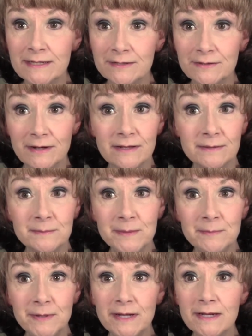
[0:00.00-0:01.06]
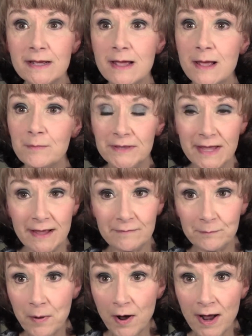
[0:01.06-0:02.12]
They're a little bit big, but they
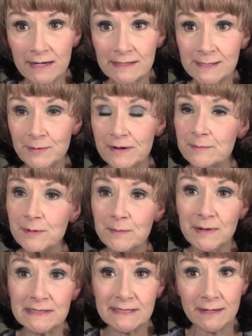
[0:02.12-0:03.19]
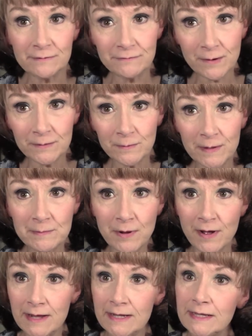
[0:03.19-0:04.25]
have pockets so I can put my cell phone in one
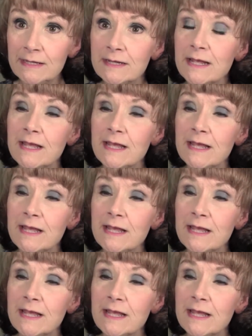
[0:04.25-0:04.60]
pocket.